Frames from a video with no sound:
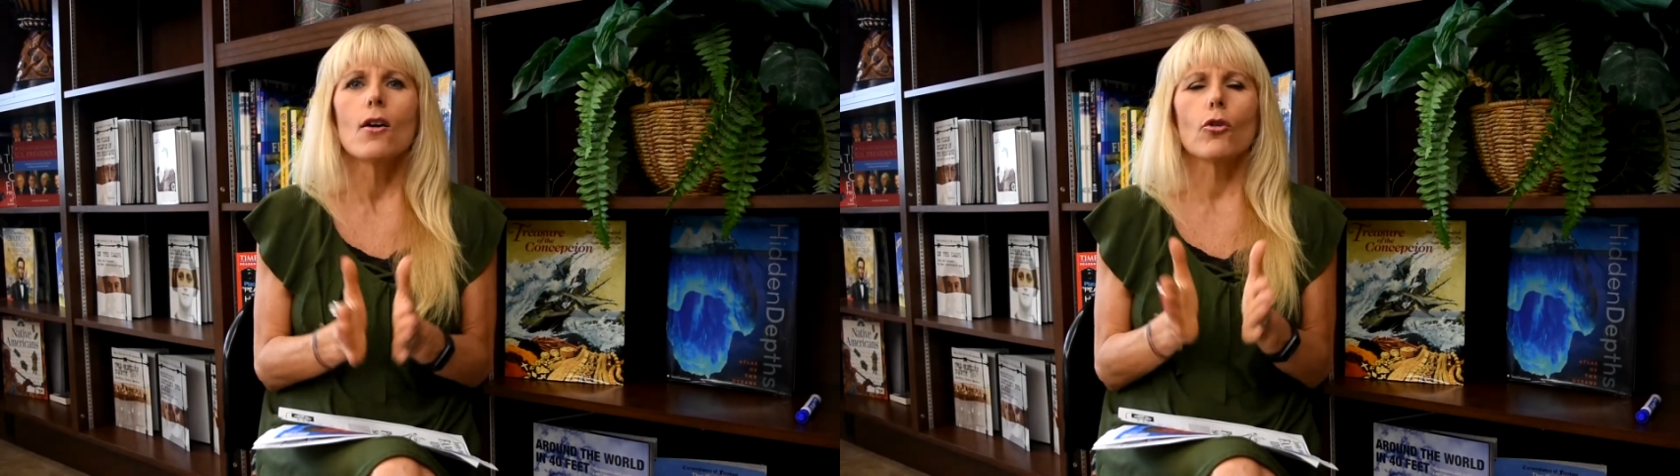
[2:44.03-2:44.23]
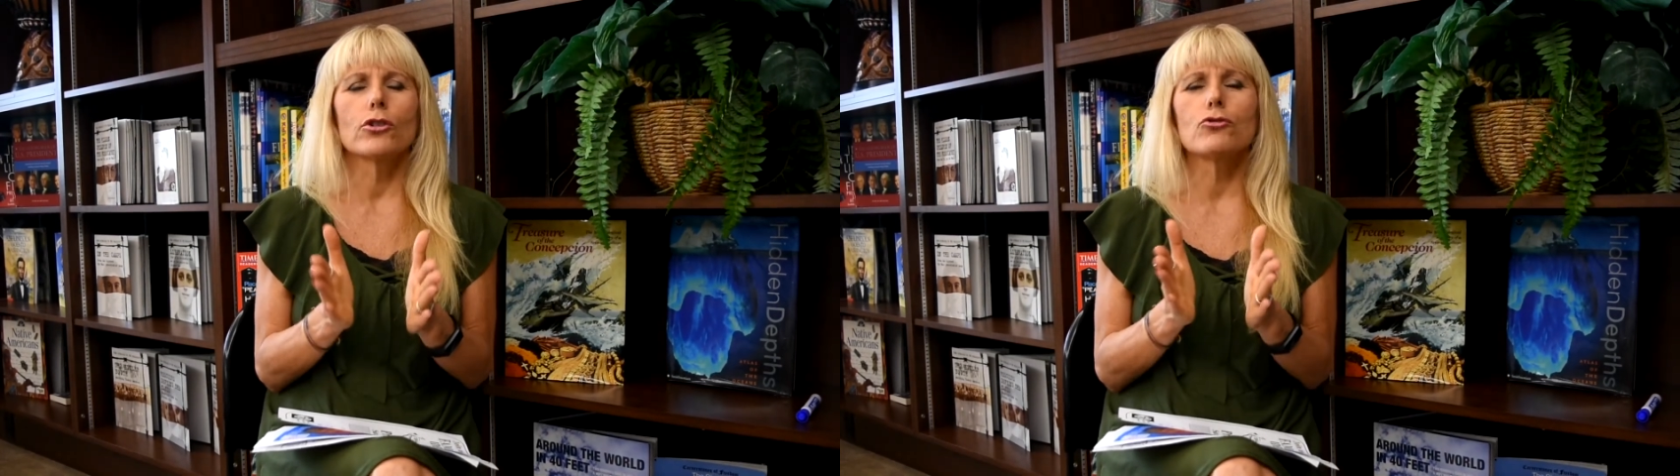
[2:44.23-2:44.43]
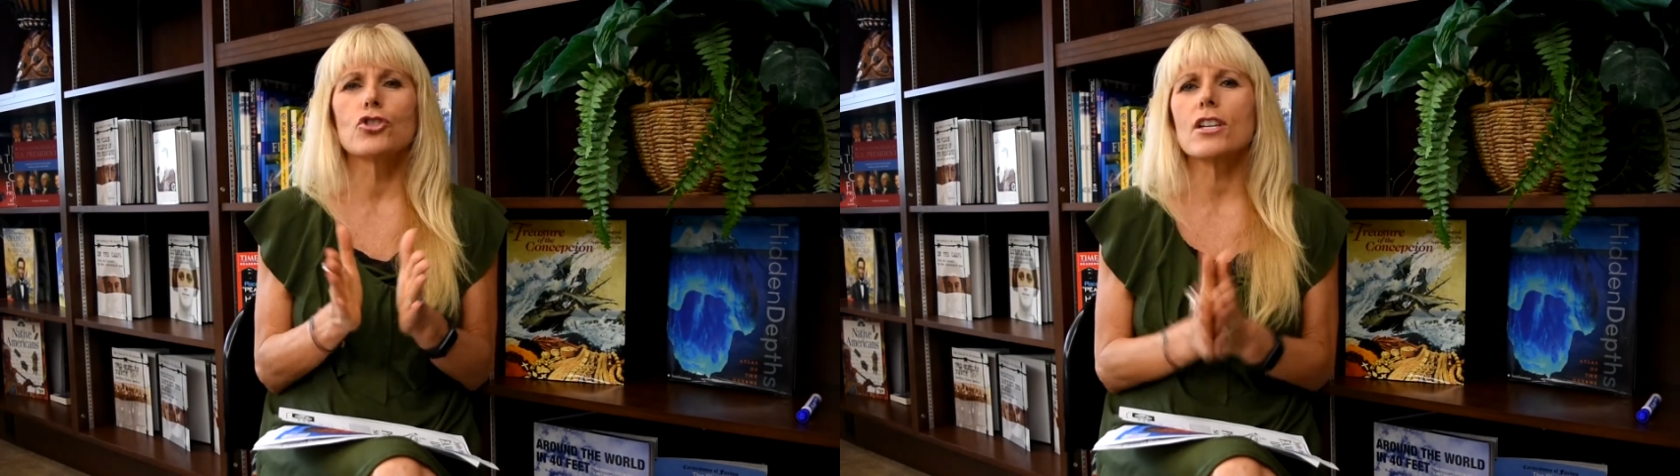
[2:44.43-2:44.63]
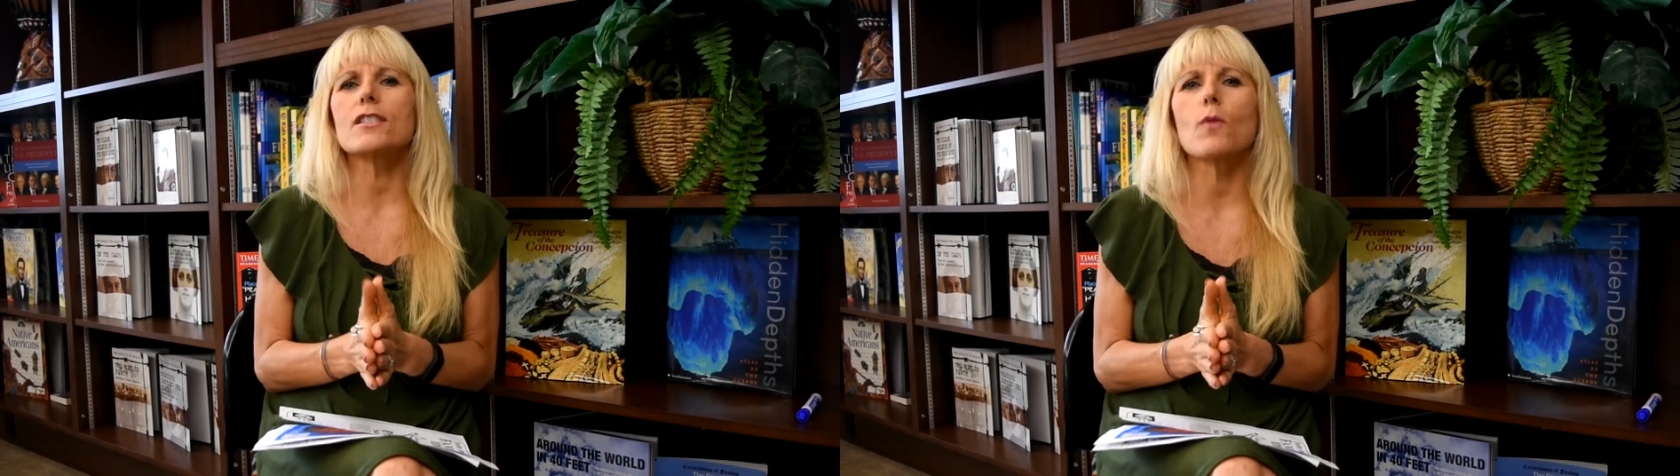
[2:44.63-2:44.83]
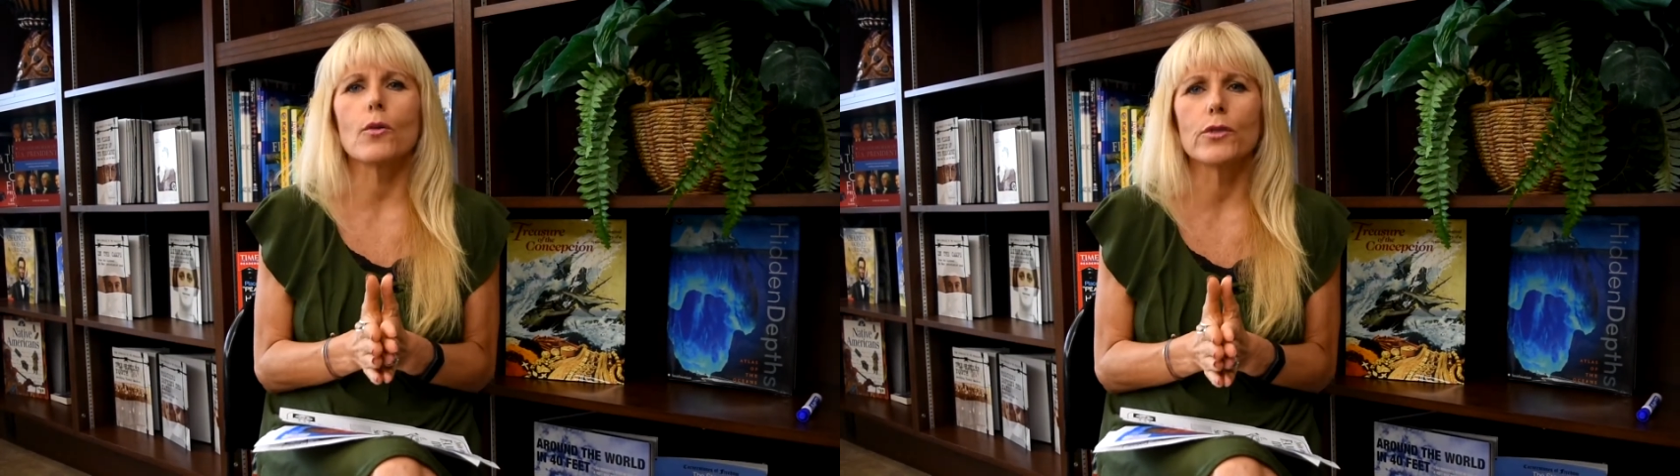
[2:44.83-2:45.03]
or you
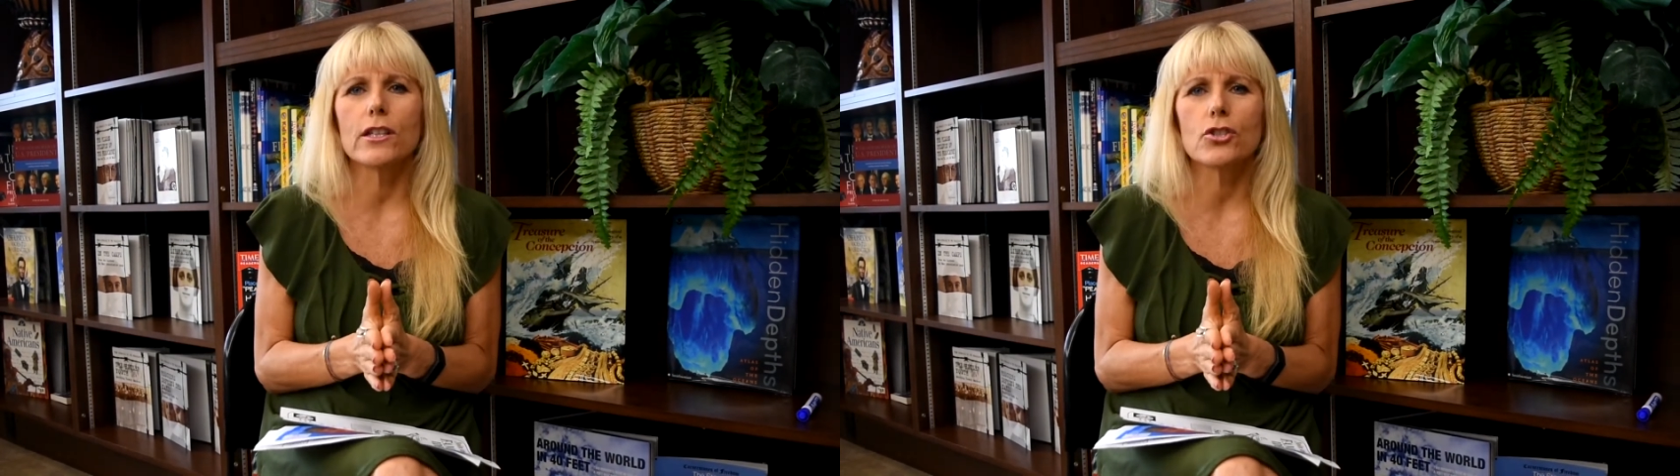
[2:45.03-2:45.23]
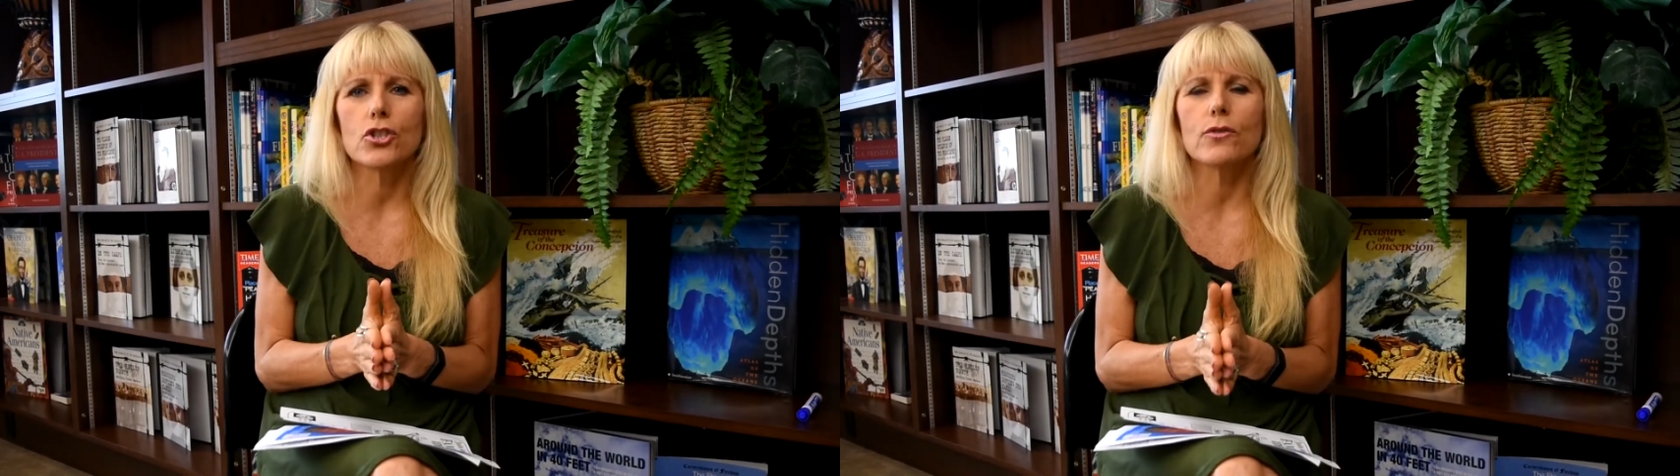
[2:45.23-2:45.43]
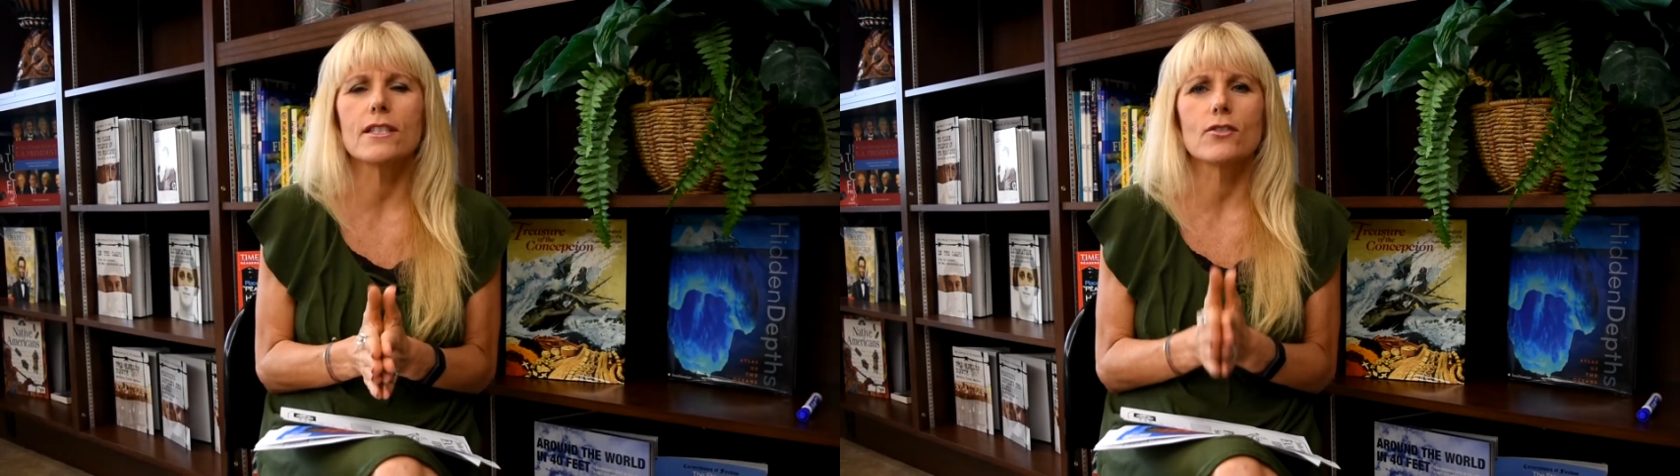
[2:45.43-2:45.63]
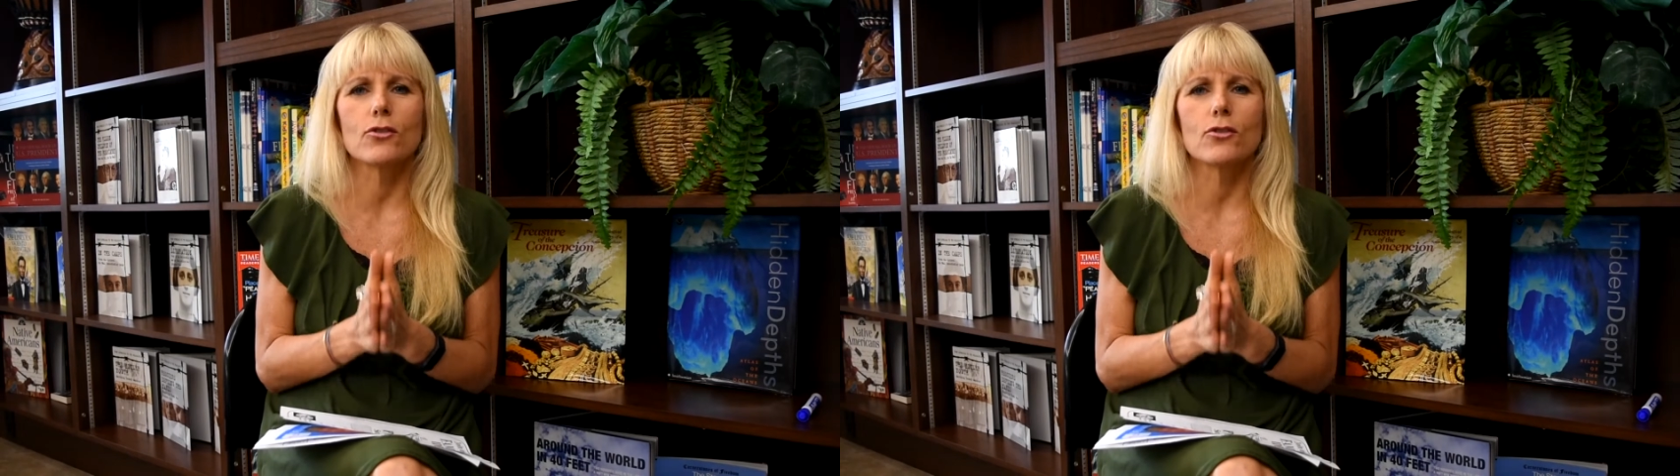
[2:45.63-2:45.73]
just want reassurance